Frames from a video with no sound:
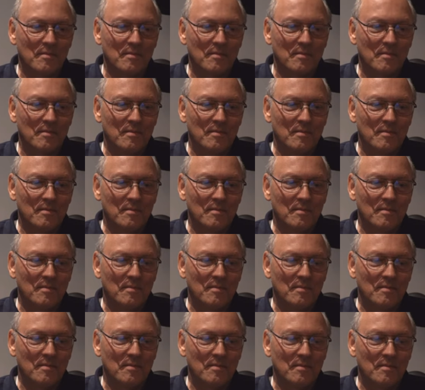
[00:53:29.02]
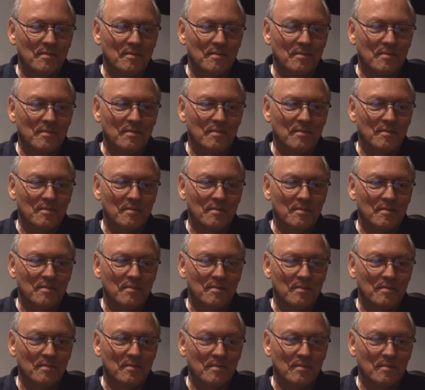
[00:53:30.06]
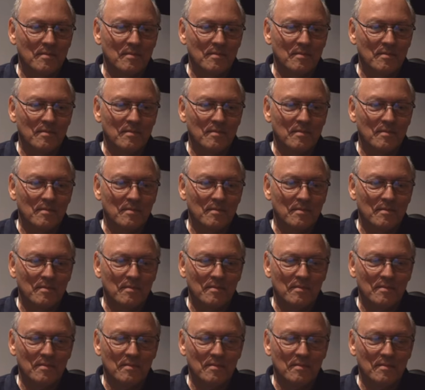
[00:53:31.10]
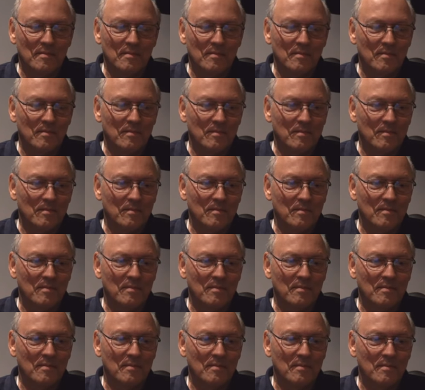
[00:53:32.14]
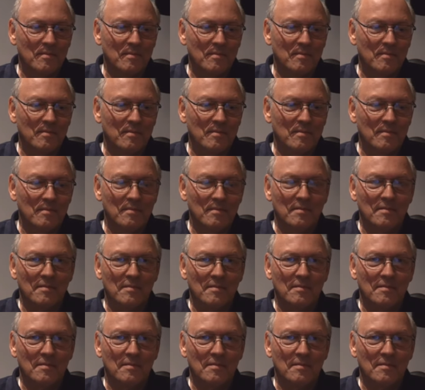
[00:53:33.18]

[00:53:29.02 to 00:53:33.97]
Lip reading: This person isn't speaking.